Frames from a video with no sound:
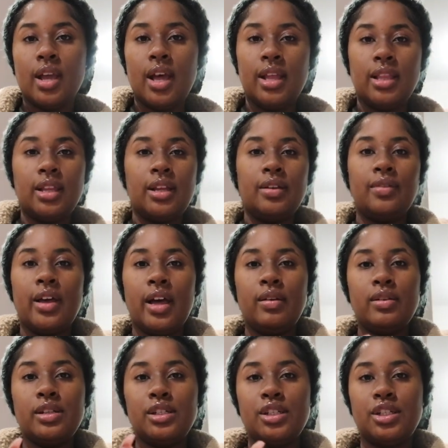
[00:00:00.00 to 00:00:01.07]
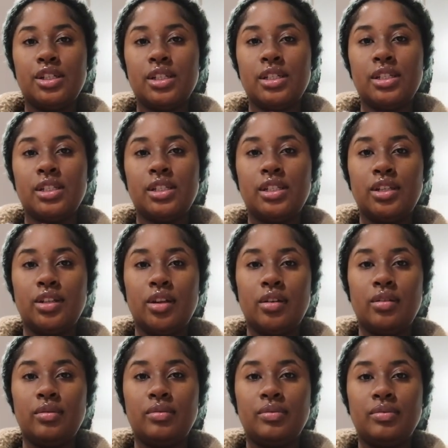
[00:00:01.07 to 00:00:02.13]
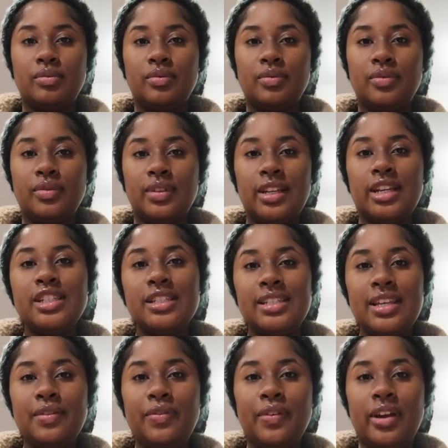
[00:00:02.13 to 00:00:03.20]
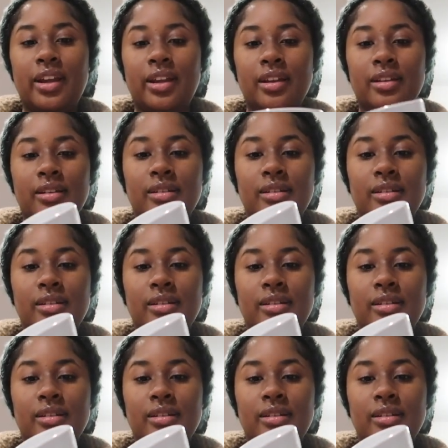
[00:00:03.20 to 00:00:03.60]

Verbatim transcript: I love how it's just, you know, it's different.